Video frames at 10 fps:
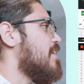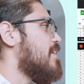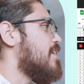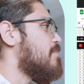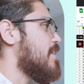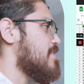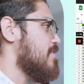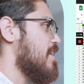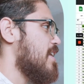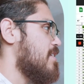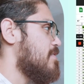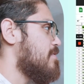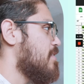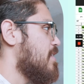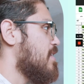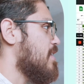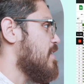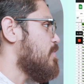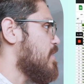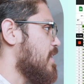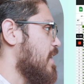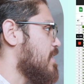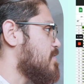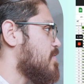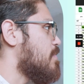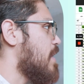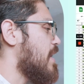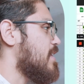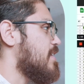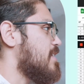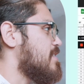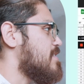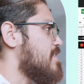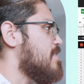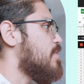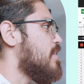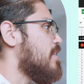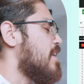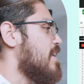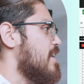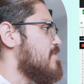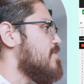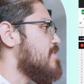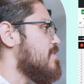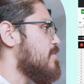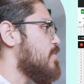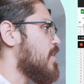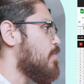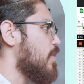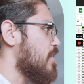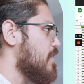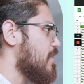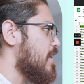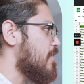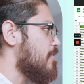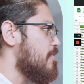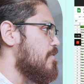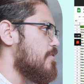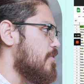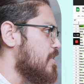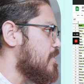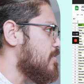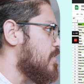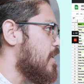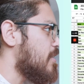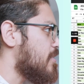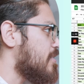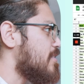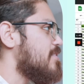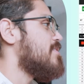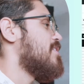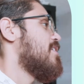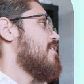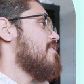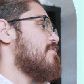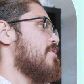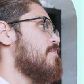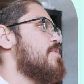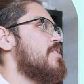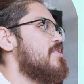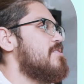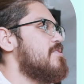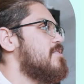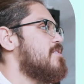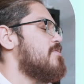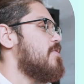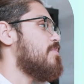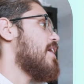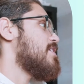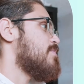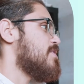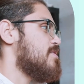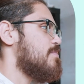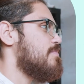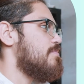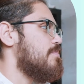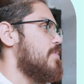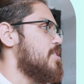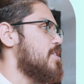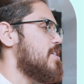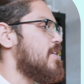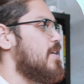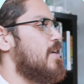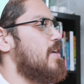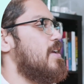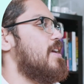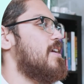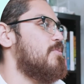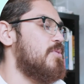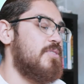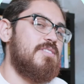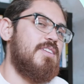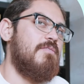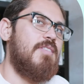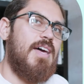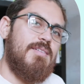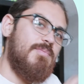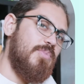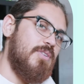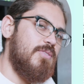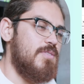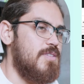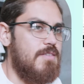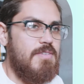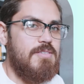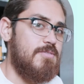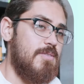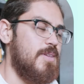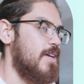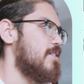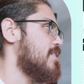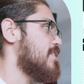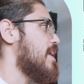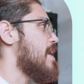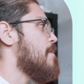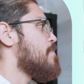Nice to have, and we can kind of just go back in and see. But as you can see, we can probably cut out $32 from last month's budget, and we could have saved that, put it towards savings or something else like that.